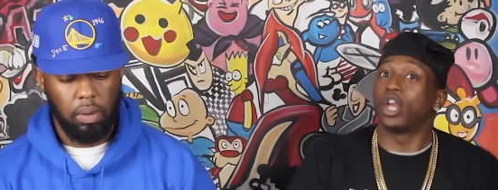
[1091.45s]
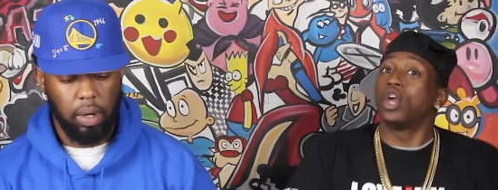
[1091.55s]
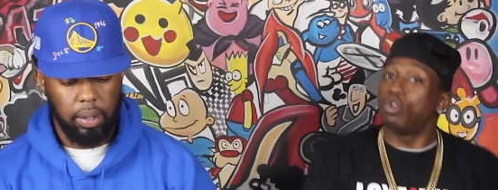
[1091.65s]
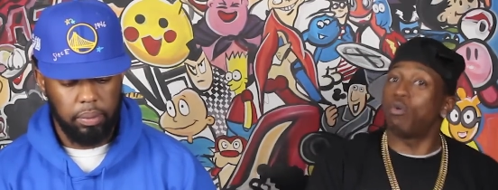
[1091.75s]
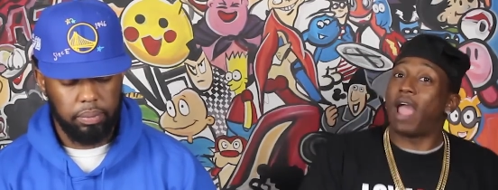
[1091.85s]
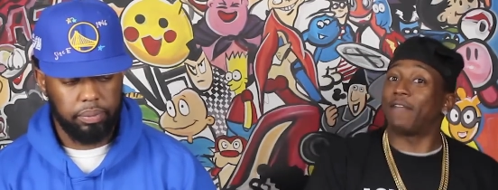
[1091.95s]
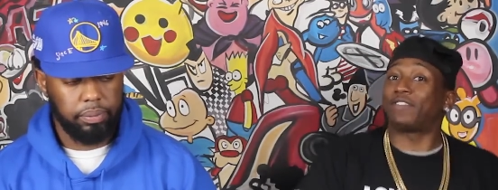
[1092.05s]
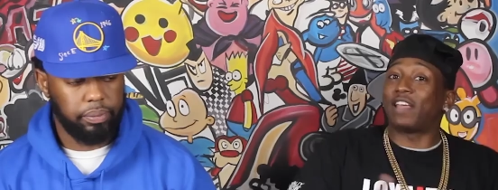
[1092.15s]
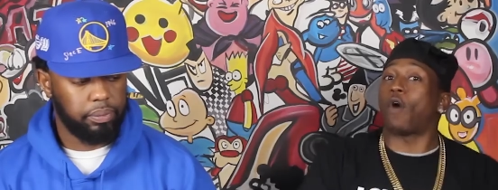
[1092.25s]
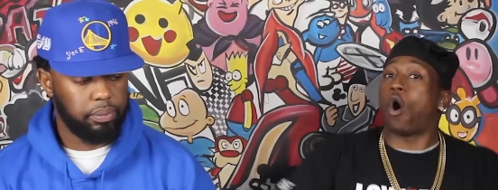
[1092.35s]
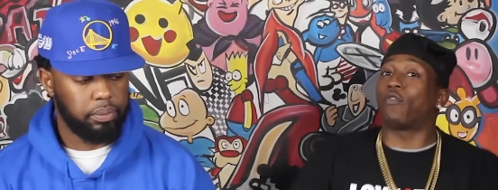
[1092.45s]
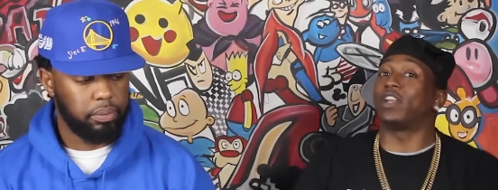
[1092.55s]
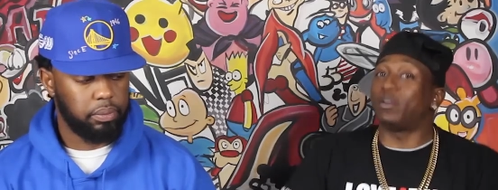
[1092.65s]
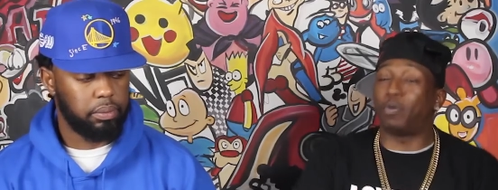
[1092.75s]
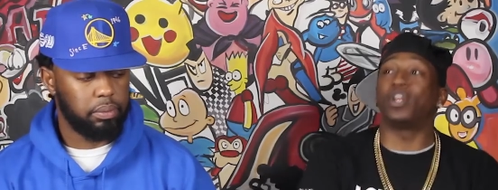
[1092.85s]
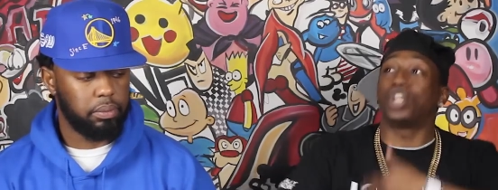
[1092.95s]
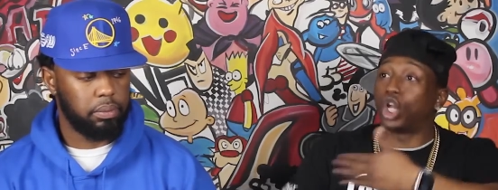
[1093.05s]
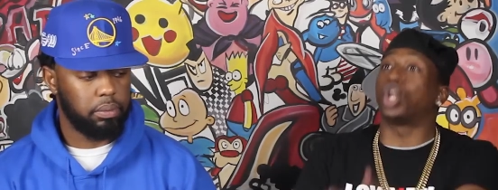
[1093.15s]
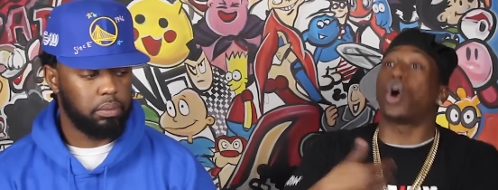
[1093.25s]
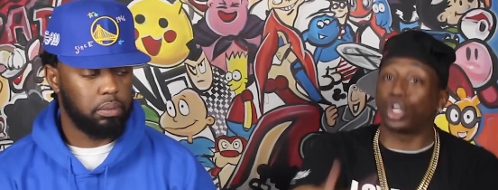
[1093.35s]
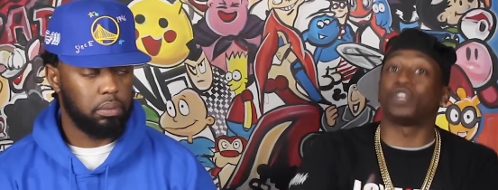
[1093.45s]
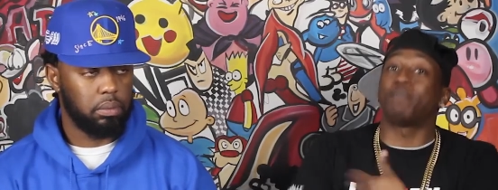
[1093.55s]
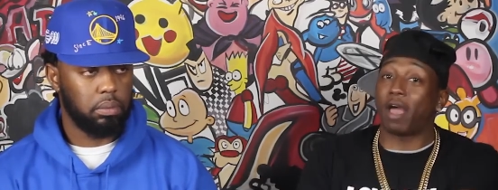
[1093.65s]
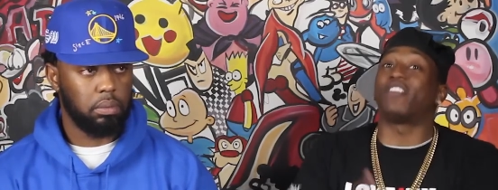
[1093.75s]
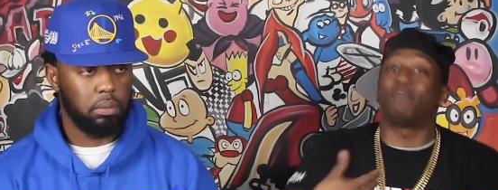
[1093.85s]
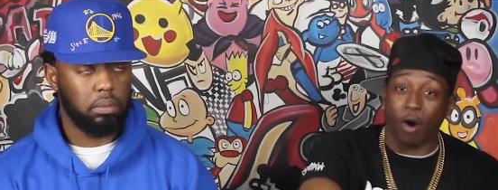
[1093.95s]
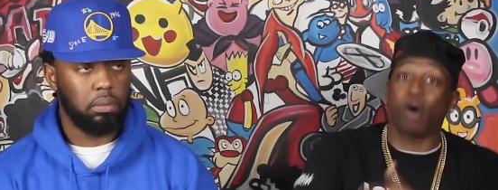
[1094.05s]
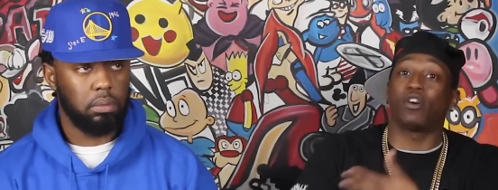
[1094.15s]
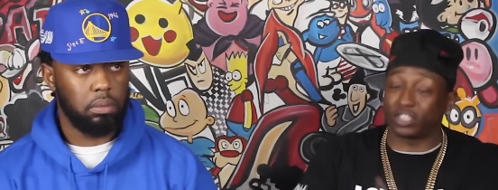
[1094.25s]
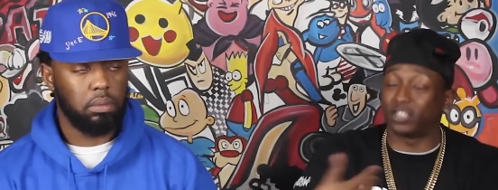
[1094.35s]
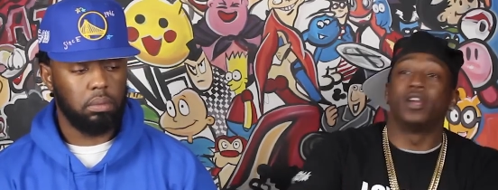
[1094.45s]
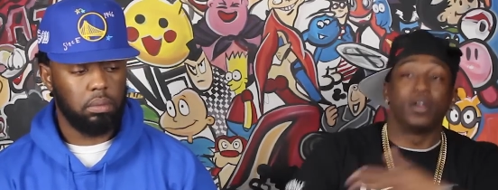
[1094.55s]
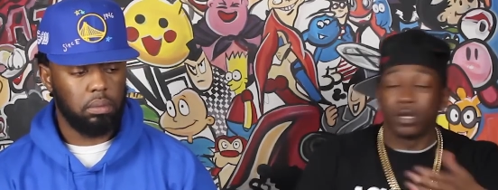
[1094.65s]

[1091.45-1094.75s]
Speaker 1: Like right. you have to have already put in a large amount of bars and